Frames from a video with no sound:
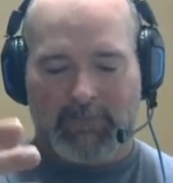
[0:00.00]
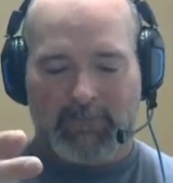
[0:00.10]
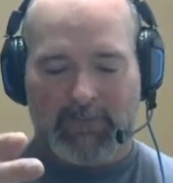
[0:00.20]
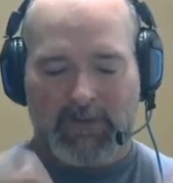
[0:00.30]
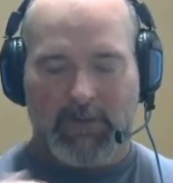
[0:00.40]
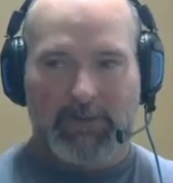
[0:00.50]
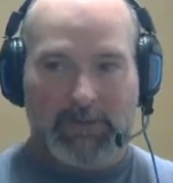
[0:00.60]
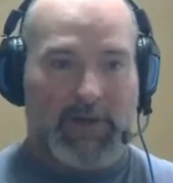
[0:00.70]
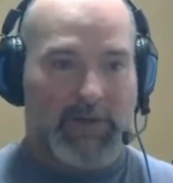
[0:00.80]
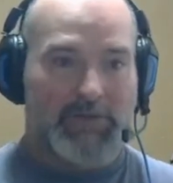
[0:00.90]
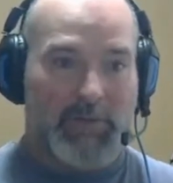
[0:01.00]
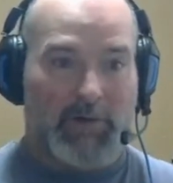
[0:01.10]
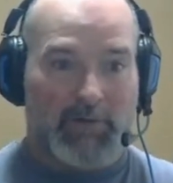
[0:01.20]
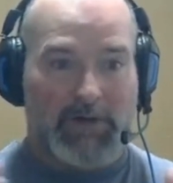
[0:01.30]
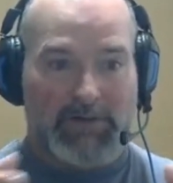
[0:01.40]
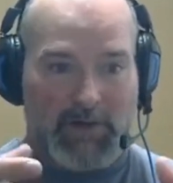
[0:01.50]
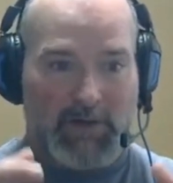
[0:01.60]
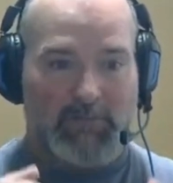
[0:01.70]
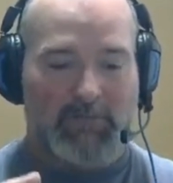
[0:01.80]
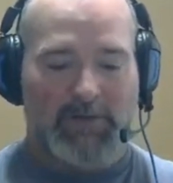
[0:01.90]
they called a Gajumaru, and it's
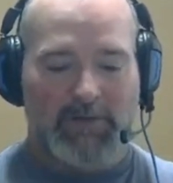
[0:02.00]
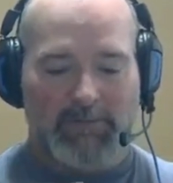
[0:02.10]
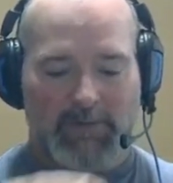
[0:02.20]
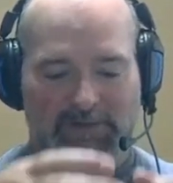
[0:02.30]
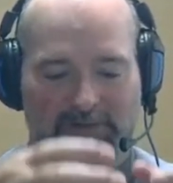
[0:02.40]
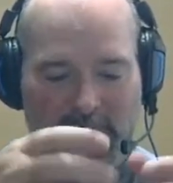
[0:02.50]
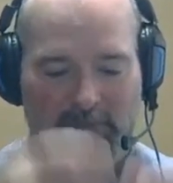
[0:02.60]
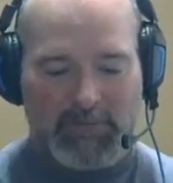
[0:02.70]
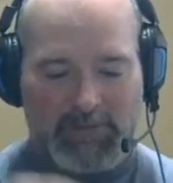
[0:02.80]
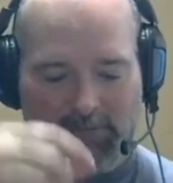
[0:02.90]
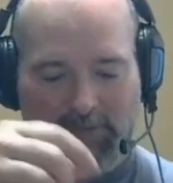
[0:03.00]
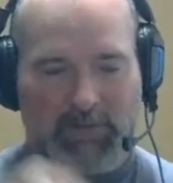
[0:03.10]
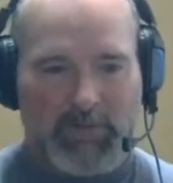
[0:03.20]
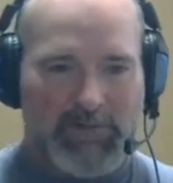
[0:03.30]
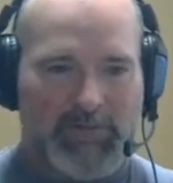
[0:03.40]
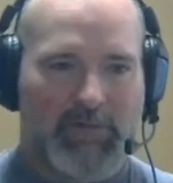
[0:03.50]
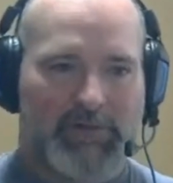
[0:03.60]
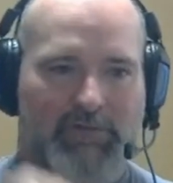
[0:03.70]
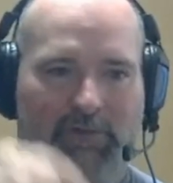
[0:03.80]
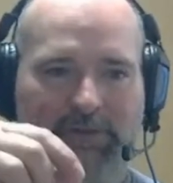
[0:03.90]
got a single, it grows
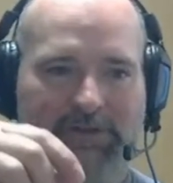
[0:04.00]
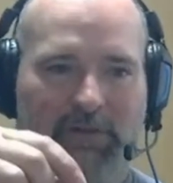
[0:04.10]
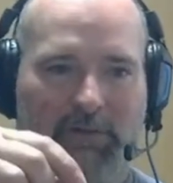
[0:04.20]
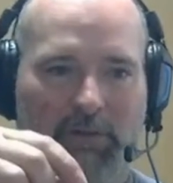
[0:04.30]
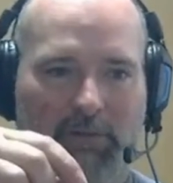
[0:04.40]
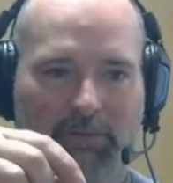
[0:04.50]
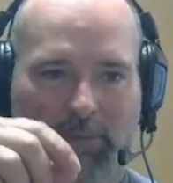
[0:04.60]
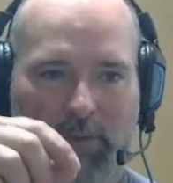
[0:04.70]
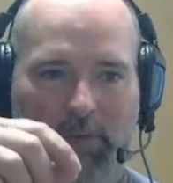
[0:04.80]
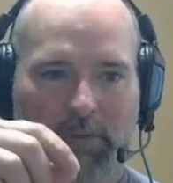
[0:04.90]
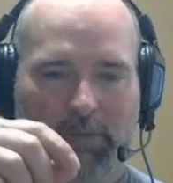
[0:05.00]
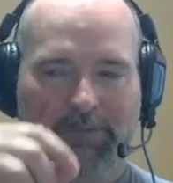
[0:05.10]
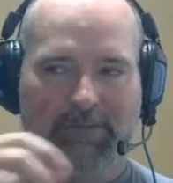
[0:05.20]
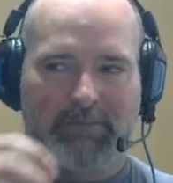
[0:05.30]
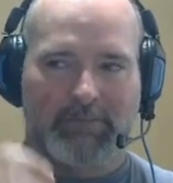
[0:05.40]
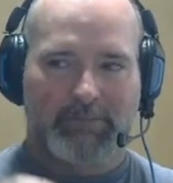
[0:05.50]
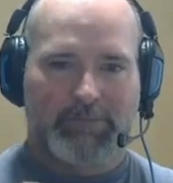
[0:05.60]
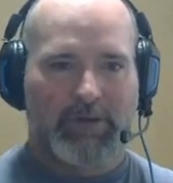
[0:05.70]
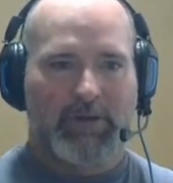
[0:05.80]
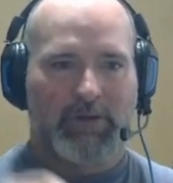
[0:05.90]
first from a single bole, but
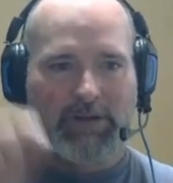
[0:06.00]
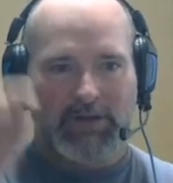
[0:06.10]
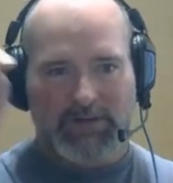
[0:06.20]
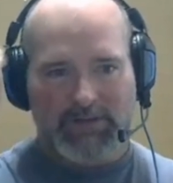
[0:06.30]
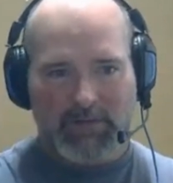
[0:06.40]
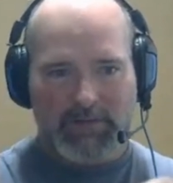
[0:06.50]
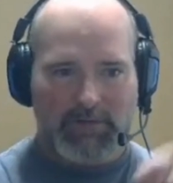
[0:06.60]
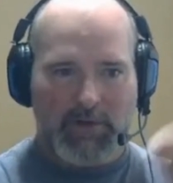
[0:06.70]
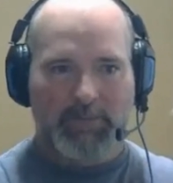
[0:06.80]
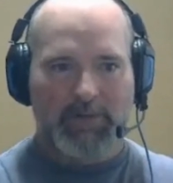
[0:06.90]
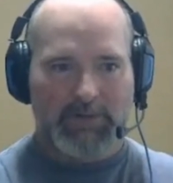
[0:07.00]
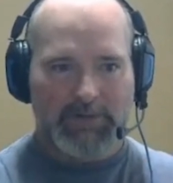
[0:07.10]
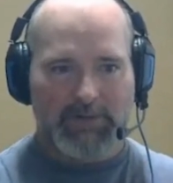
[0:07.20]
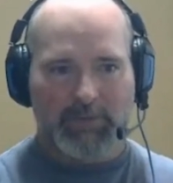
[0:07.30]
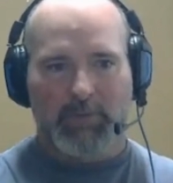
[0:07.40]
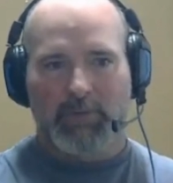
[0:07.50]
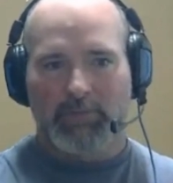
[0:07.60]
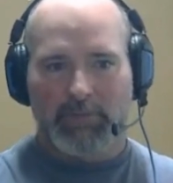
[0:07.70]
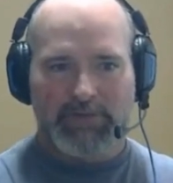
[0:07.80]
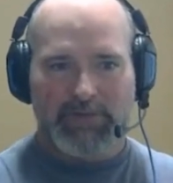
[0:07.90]
pretty quickly it starts dropping these support
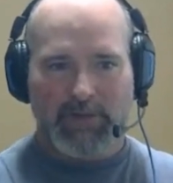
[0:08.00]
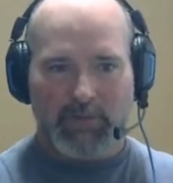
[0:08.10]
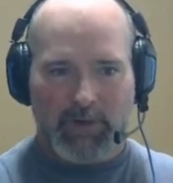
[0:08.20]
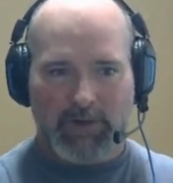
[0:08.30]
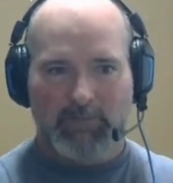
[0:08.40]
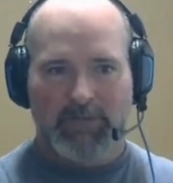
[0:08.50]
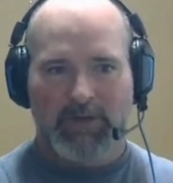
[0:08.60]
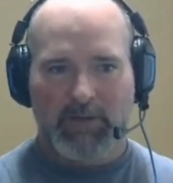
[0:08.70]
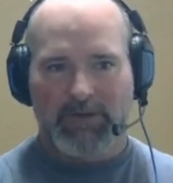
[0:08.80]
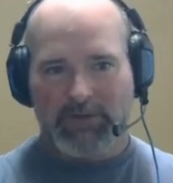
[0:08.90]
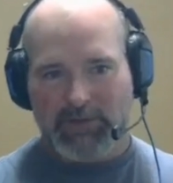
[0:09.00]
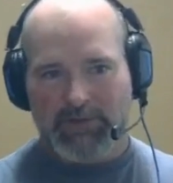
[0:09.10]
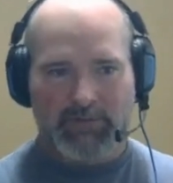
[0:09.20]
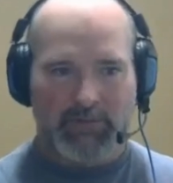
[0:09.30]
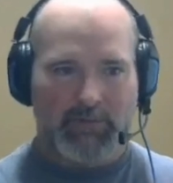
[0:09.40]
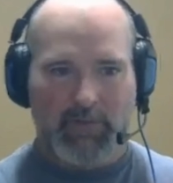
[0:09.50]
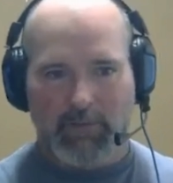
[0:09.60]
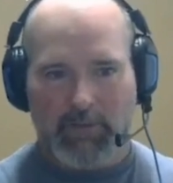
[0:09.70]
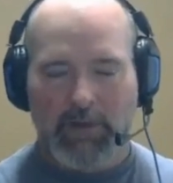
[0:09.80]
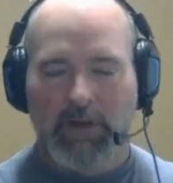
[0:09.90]
roots and they wind up becoming trunks of their
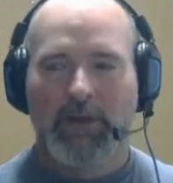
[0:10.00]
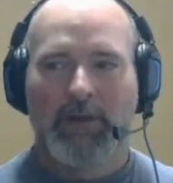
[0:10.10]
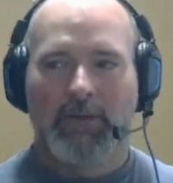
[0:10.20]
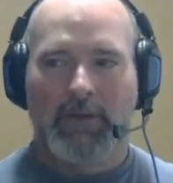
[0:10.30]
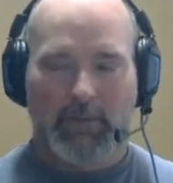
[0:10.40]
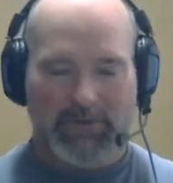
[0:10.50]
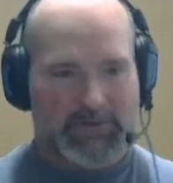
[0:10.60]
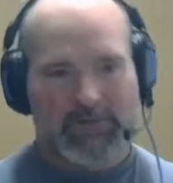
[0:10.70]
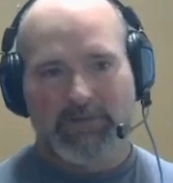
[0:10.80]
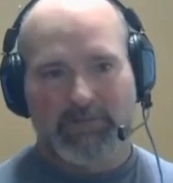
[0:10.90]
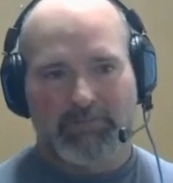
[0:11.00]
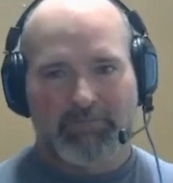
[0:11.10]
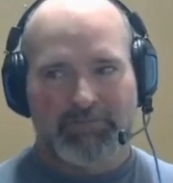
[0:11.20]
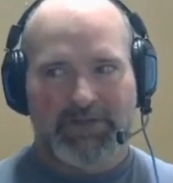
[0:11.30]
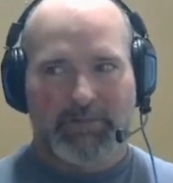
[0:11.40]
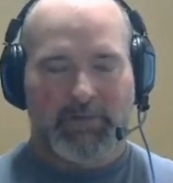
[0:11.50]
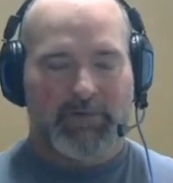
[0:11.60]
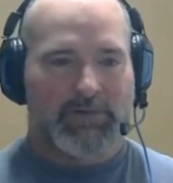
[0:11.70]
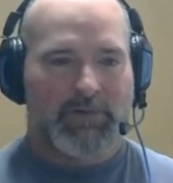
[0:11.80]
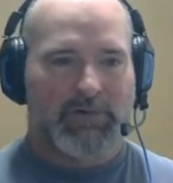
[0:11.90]
own, which is similar to
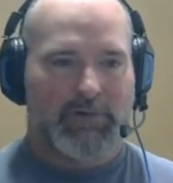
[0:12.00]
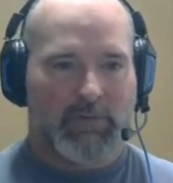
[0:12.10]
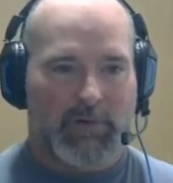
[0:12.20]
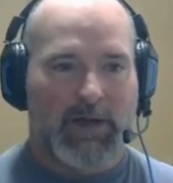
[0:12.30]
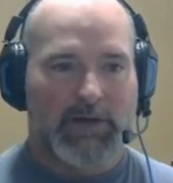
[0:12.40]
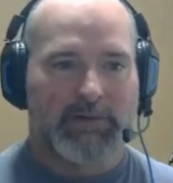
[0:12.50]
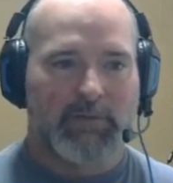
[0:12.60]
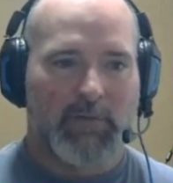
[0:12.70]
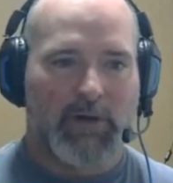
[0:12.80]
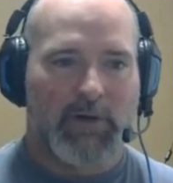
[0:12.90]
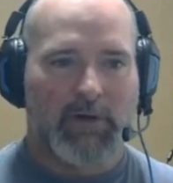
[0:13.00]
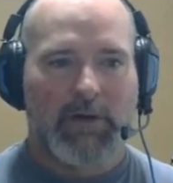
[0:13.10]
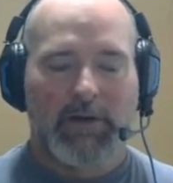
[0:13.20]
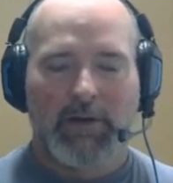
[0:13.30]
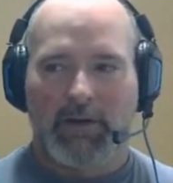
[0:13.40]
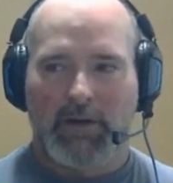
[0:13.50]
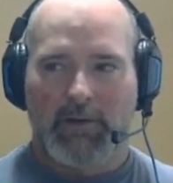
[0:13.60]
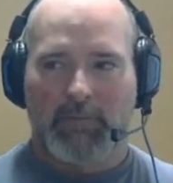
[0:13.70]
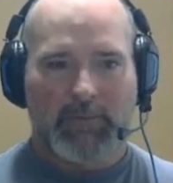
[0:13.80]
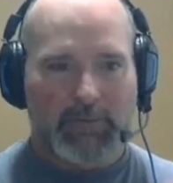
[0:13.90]
the structure that we actually want.
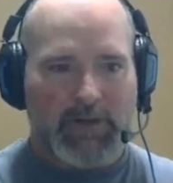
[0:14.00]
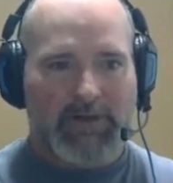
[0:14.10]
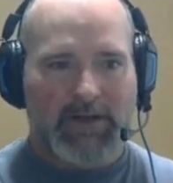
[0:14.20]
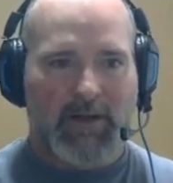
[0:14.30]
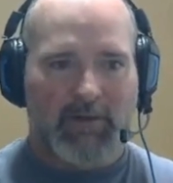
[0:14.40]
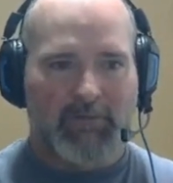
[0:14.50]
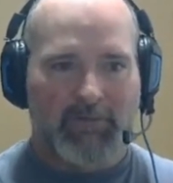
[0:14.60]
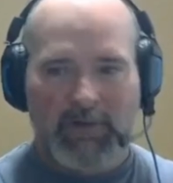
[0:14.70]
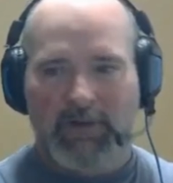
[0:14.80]
We would like to have,